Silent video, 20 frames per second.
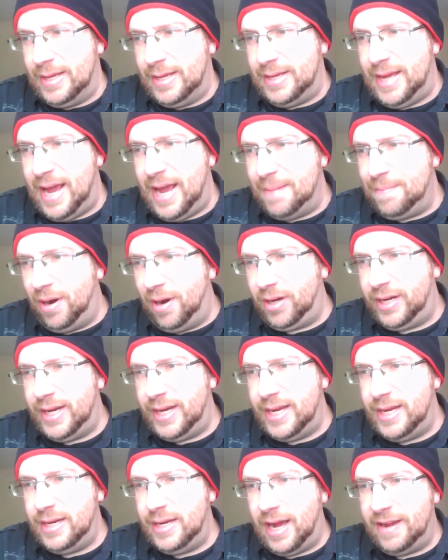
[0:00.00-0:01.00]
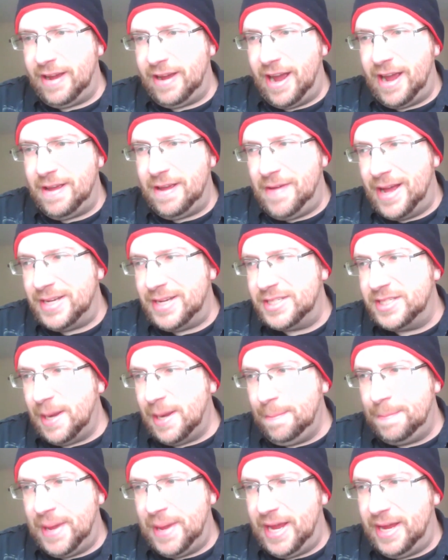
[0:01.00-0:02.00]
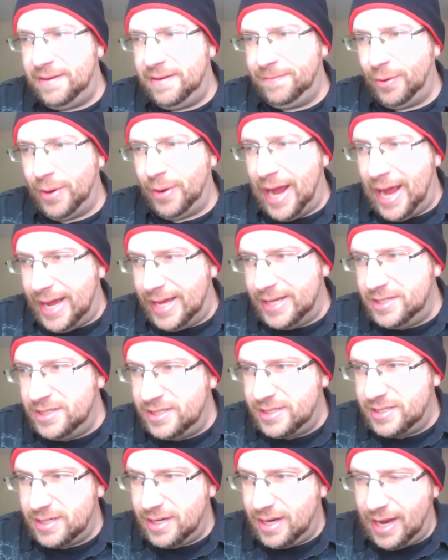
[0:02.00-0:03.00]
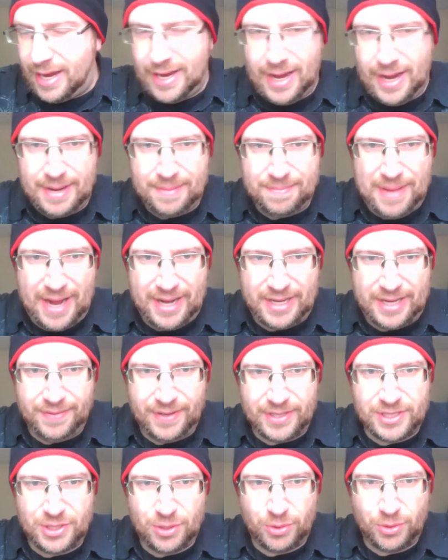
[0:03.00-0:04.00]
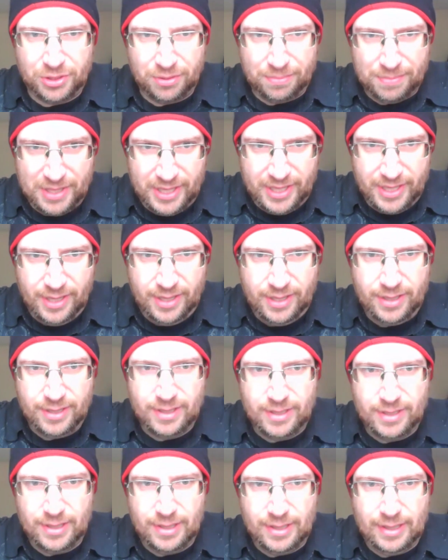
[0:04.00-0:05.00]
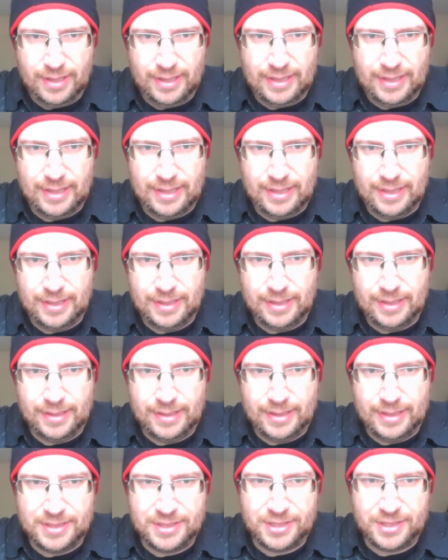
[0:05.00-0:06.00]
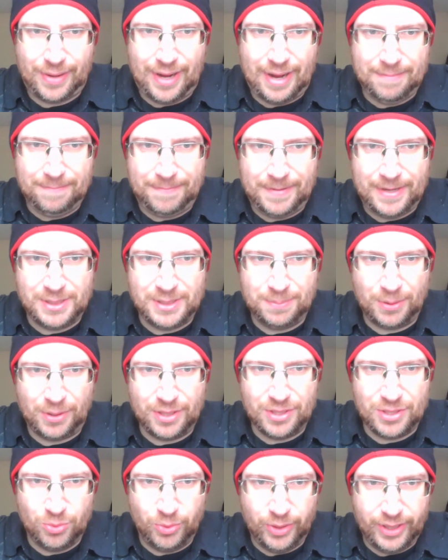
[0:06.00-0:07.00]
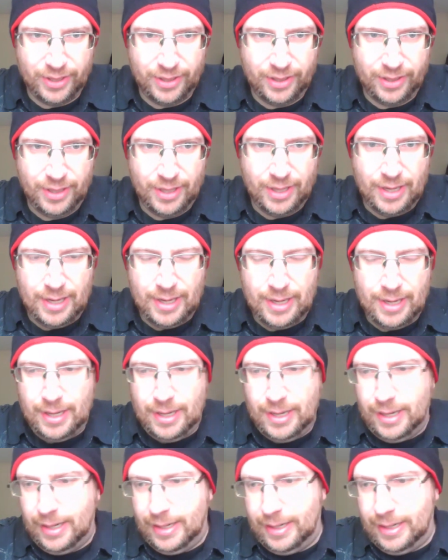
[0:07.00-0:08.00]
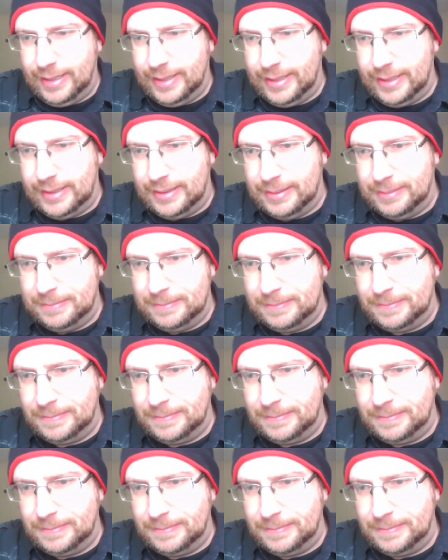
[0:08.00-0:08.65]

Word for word: yeah, marketing. I, I've had some paid for ads. I, I am active on social media, uh, Instagram, Facebook, and Twitter, uh,